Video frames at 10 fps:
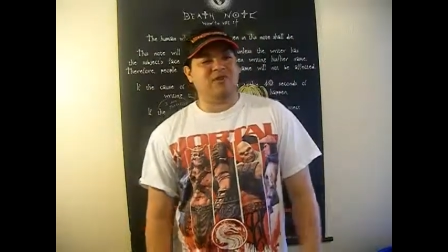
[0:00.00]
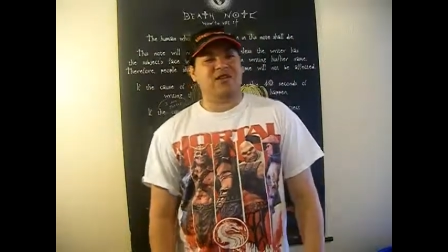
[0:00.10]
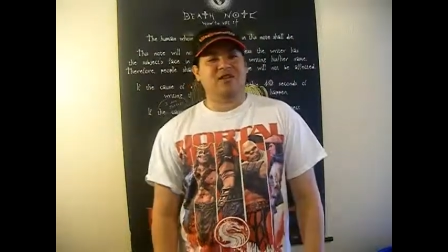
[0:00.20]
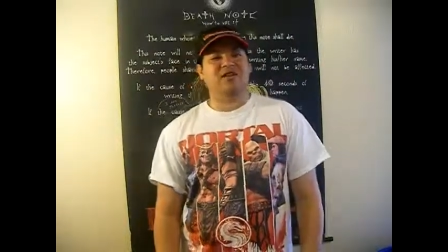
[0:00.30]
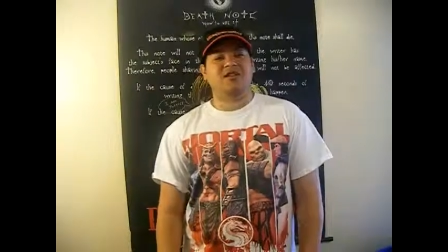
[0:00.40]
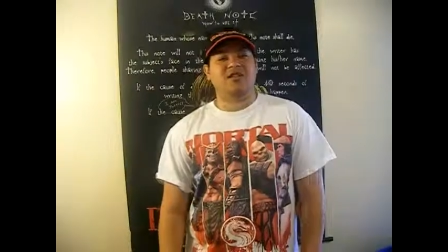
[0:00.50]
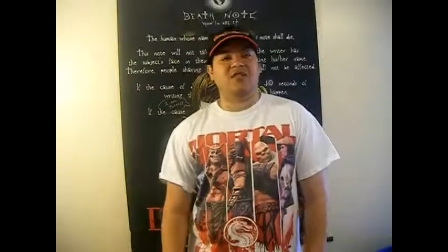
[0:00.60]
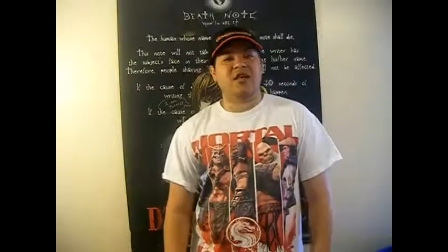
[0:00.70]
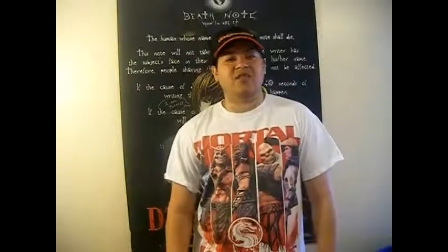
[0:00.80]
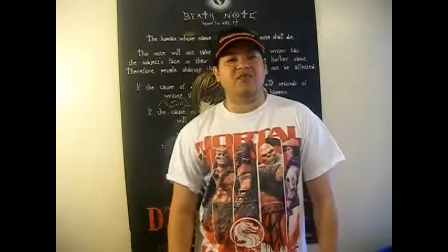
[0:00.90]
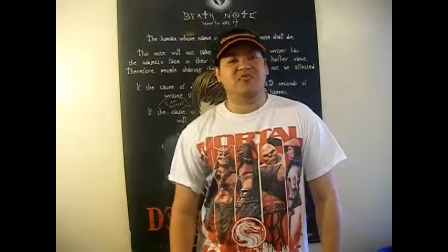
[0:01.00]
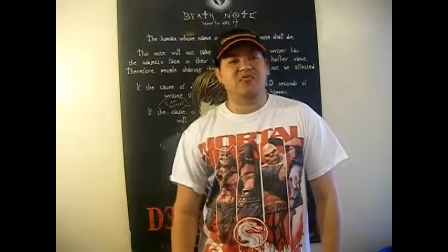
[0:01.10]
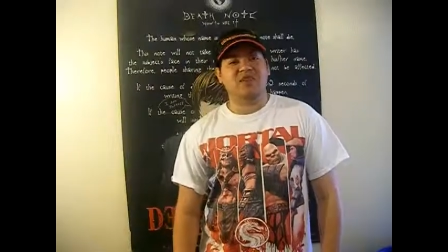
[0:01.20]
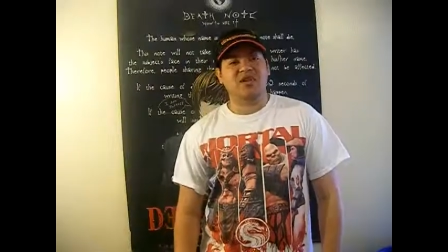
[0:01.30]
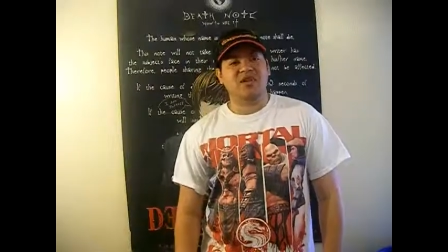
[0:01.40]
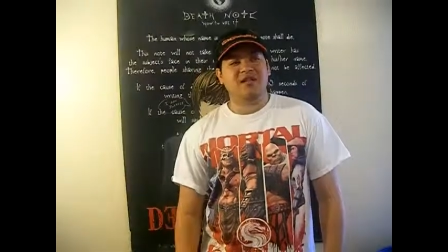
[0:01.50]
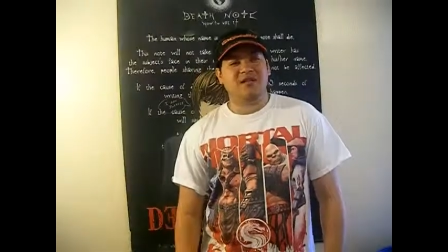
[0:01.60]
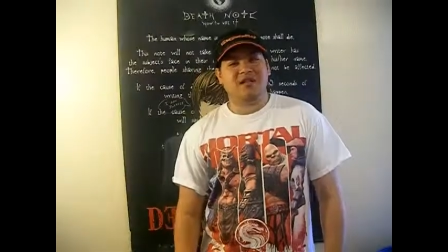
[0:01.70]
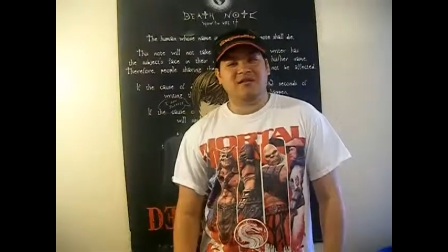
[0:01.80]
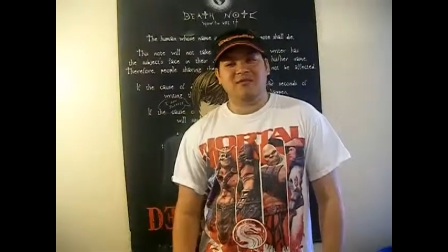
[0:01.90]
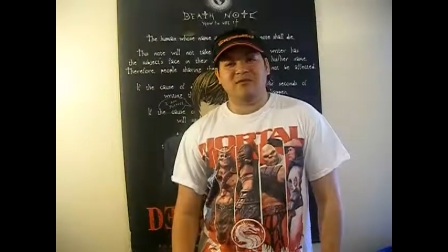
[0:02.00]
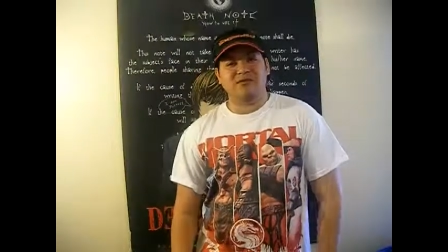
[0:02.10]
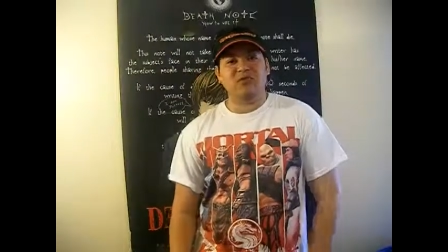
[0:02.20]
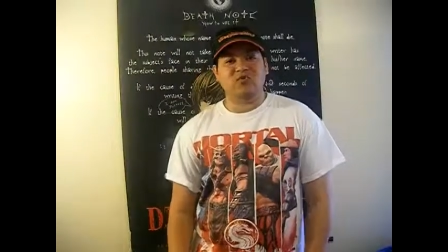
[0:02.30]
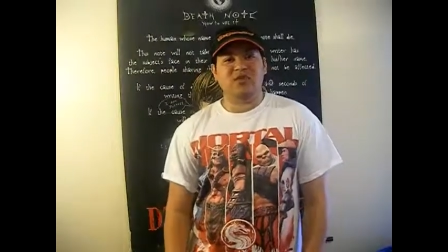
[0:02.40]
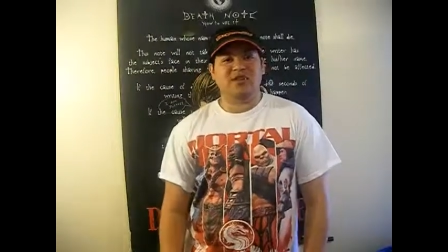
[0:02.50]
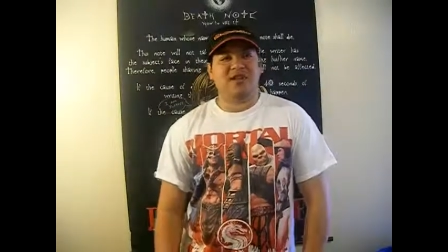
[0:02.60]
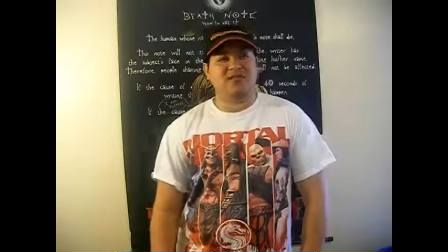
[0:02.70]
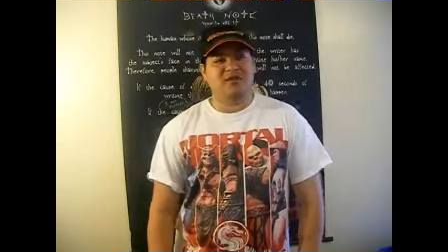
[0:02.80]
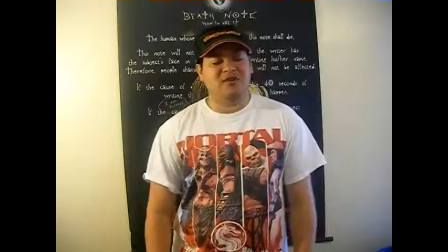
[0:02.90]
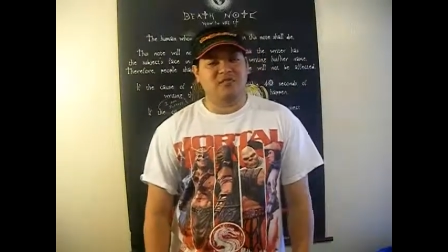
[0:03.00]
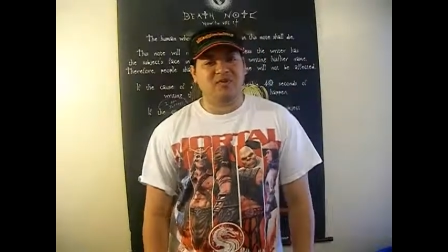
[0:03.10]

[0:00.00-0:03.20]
But I did hear that a lot of people, like, the reviews weren't that good.